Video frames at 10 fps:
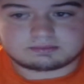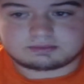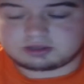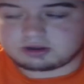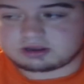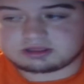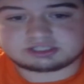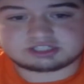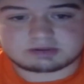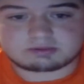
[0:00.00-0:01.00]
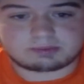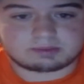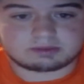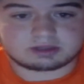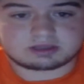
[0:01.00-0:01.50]
You're in the Czech
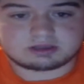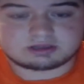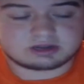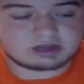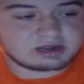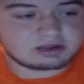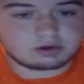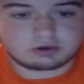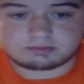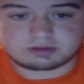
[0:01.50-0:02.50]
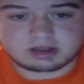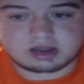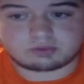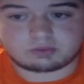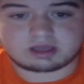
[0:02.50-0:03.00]
Republic. You're not at home. You're
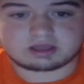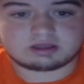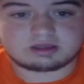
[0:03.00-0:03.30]
not away.